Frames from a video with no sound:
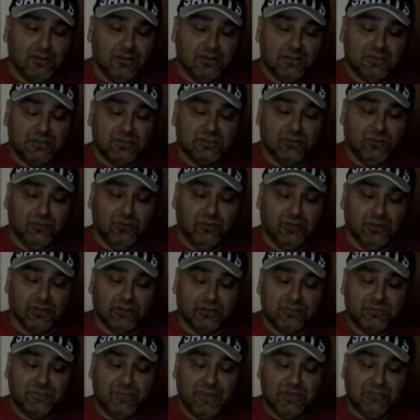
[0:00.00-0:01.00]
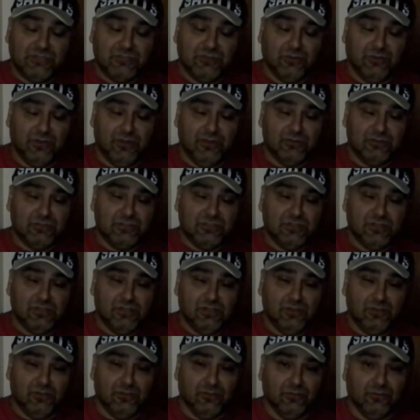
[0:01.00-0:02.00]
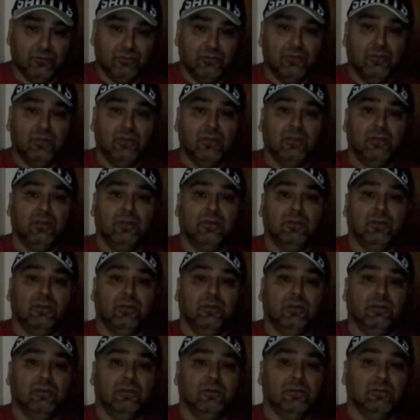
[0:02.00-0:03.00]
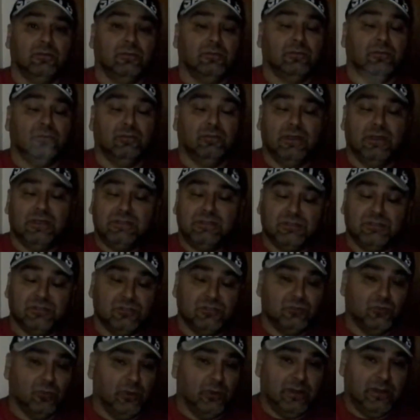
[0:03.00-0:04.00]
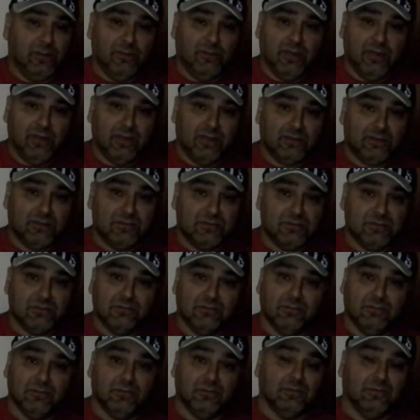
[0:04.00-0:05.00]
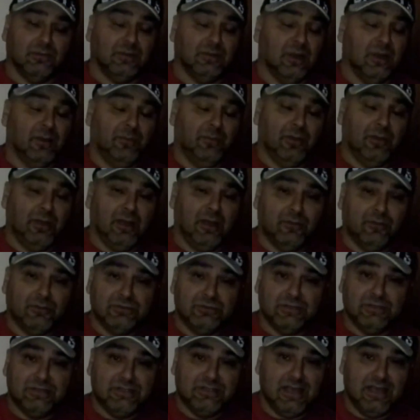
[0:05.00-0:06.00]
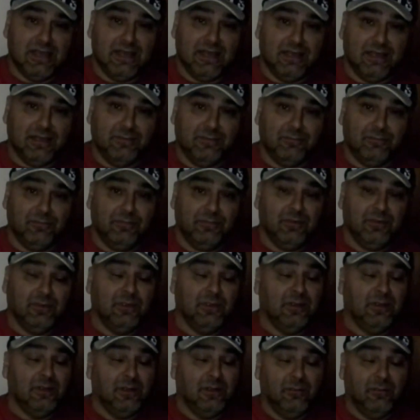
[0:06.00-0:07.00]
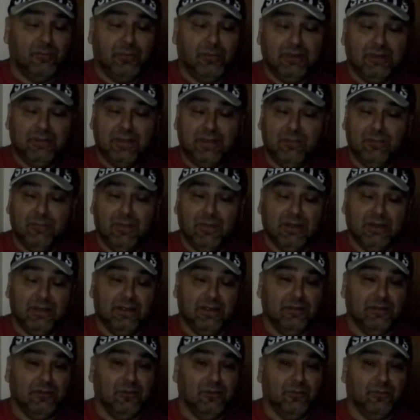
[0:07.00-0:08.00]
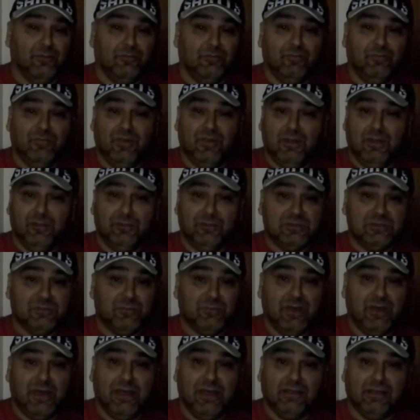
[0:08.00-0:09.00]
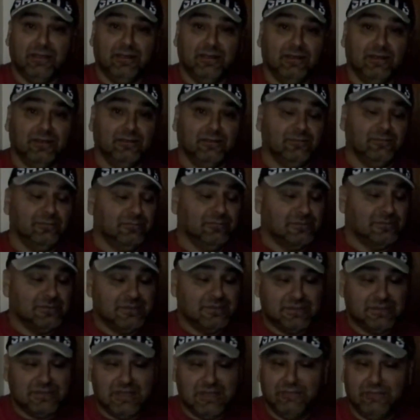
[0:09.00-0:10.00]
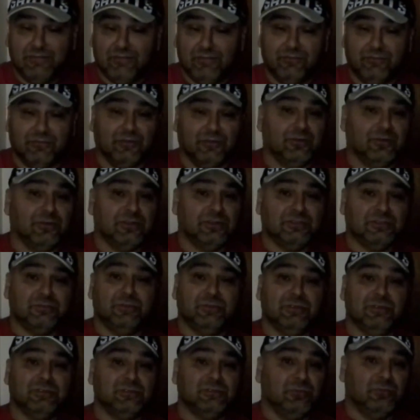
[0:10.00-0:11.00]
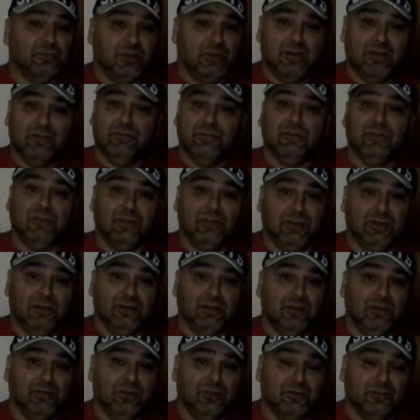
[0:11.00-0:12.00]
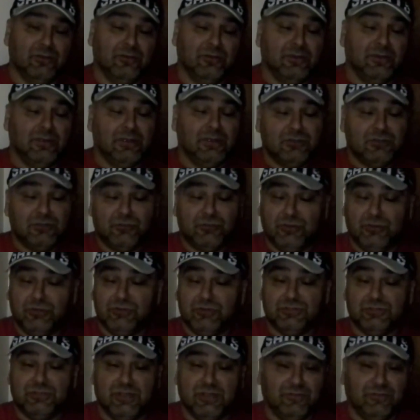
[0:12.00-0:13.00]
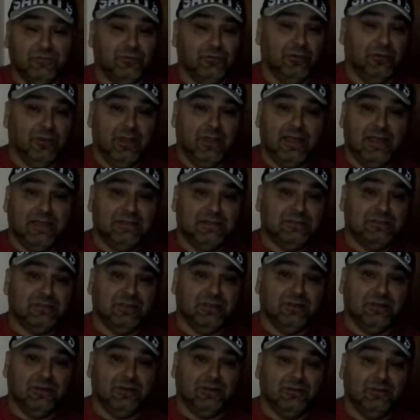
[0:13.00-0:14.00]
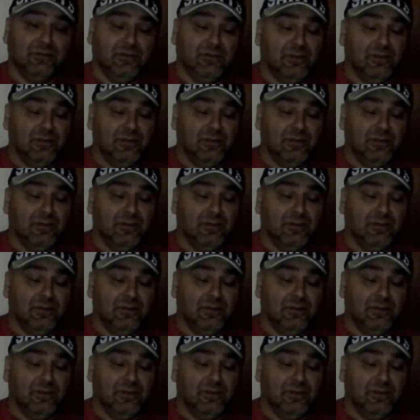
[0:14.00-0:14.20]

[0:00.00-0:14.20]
So look, special notes to you. Less than 20 bucks, a couple hours of time, put that money in your family's pocket, save it for Christmas, whatever you're going to do, treat yourself to a nice dinner.